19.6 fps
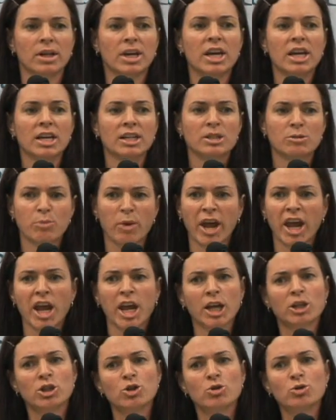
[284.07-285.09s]
He is
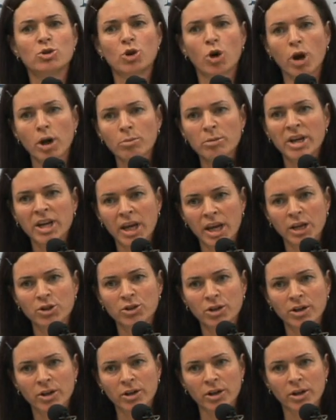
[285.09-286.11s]
paying to dominate
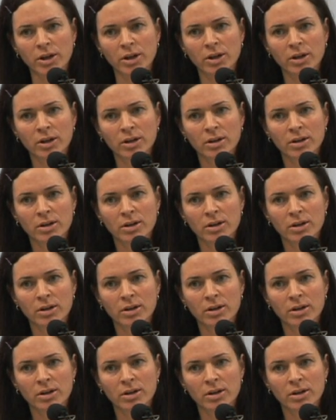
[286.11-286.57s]
her.